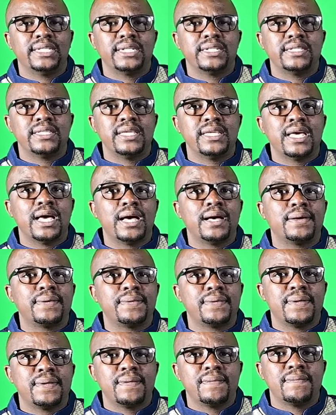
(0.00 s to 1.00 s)
that they
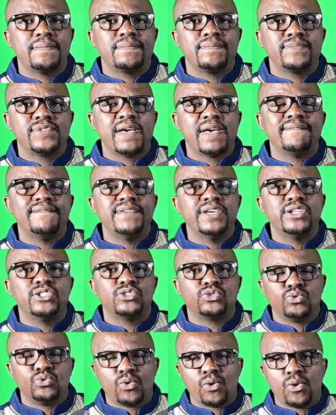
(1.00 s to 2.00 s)
are very
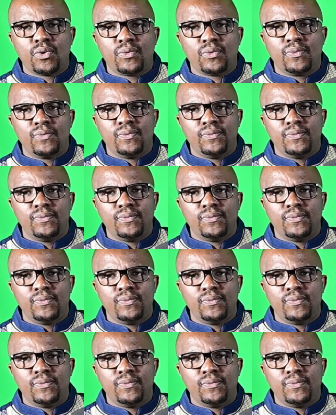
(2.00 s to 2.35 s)
strong.